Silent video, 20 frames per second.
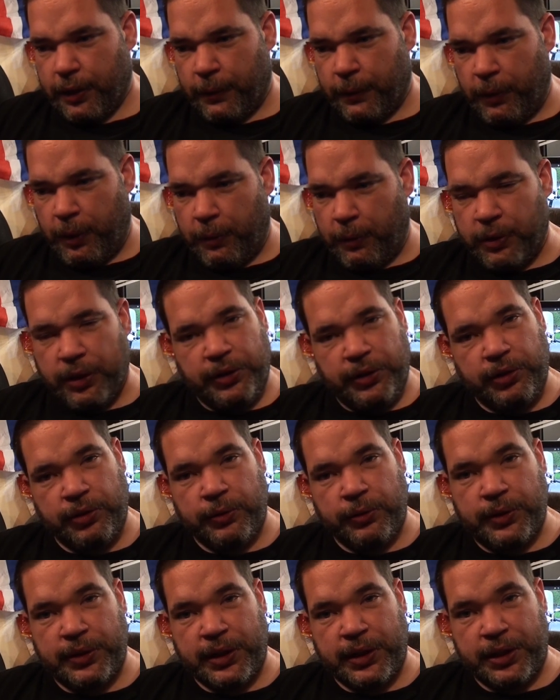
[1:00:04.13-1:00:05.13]
what I want
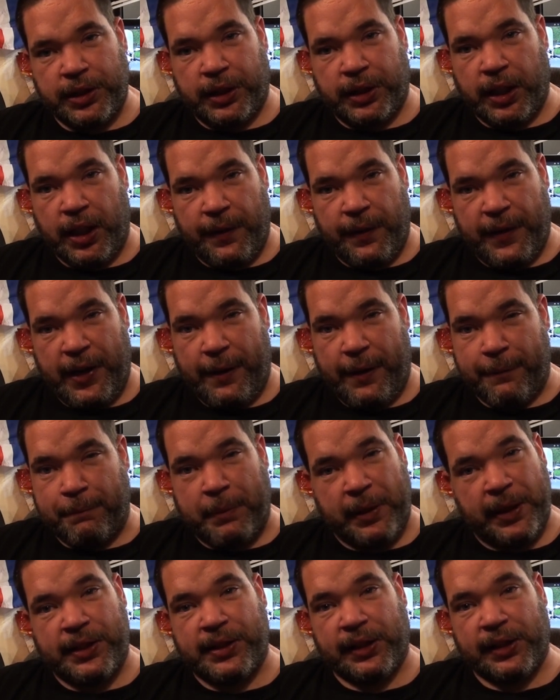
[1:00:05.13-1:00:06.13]
to do is actually cut that
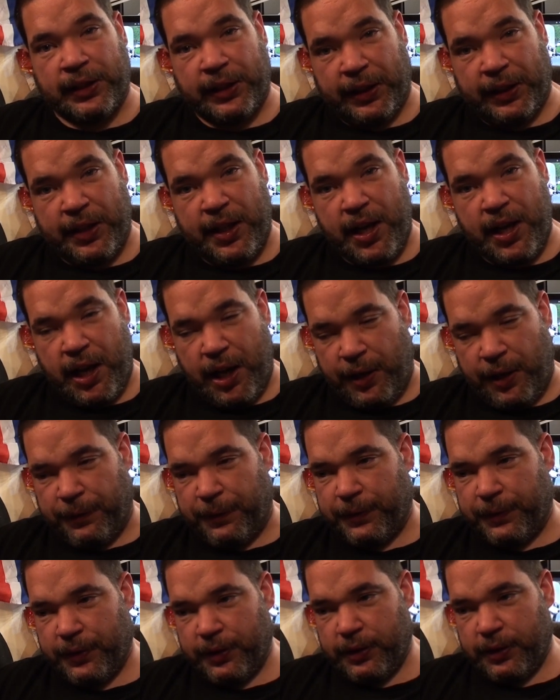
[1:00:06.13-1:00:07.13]
basically in
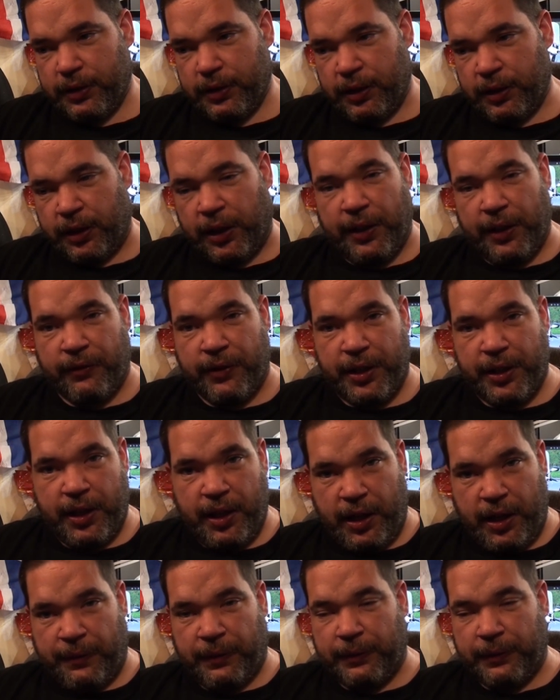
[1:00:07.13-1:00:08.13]
half and get rid of
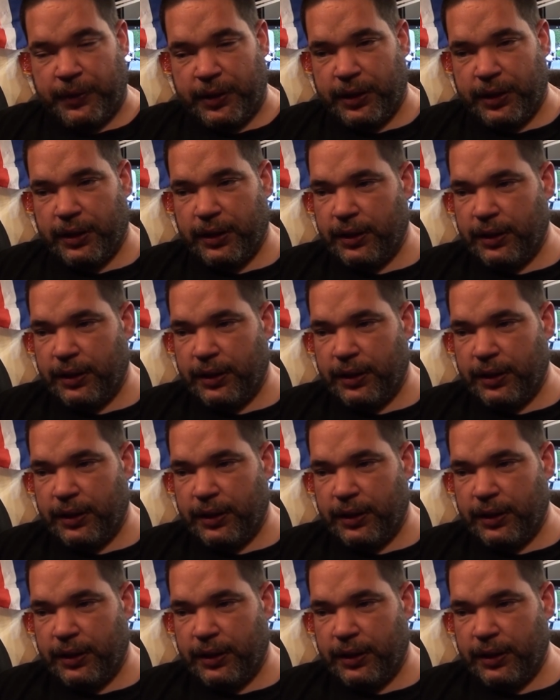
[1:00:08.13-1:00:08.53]
half of it